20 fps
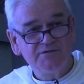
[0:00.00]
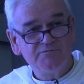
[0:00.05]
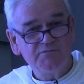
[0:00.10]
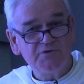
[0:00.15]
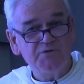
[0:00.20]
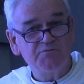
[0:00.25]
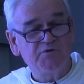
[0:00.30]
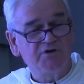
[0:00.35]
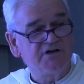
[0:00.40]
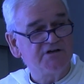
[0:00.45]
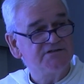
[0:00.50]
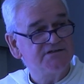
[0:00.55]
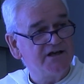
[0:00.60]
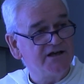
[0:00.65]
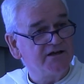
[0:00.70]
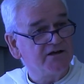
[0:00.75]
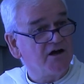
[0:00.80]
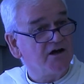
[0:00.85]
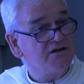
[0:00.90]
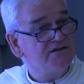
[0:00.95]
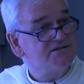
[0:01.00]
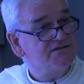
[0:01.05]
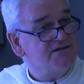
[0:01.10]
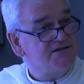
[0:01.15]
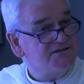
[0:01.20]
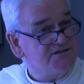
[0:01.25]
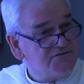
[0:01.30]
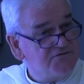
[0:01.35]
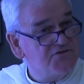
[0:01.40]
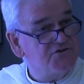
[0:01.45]
People are saying, "I see
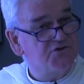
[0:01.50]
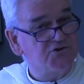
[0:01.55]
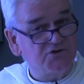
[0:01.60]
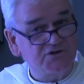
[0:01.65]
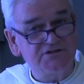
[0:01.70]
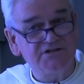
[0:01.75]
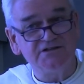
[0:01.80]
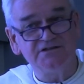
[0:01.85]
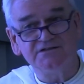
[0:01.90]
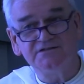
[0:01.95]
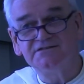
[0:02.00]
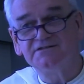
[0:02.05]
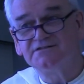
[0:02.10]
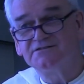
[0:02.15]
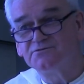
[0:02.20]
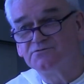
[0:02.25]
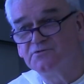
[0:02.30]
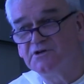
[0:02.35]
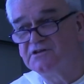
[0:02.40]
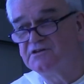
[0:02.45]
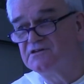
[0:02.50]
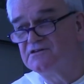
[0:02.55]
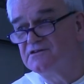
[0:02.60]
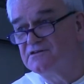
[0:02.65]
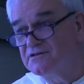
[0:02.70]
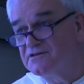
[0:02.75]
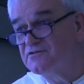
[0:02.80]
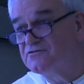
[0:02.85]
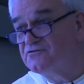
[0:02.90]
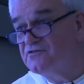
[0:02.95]
difficulties with
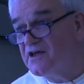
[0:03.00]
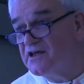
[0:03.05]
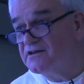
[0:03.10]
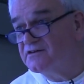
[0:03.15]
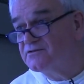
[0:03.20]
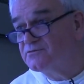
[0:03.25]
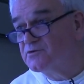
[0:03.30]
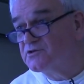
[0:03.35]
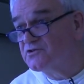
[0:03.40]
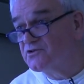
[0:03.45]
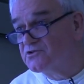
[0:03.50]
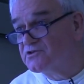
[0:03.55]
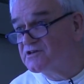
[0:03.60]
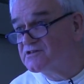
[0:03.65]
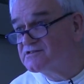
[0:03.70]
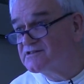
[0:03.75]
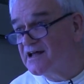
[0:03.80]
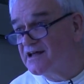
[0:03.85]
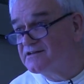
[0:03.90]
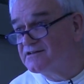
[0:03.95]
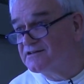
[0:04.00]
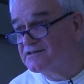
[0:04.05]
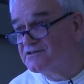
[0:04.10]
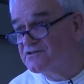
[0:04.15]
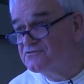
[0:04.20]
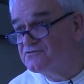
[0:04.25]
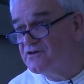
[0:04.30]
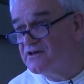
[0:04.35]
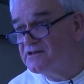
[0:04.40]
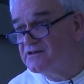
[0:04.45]
the faith, with understanding the
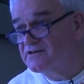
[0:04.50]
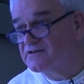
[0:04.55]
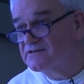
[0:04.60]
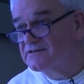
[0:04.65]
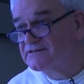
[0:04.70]
faith."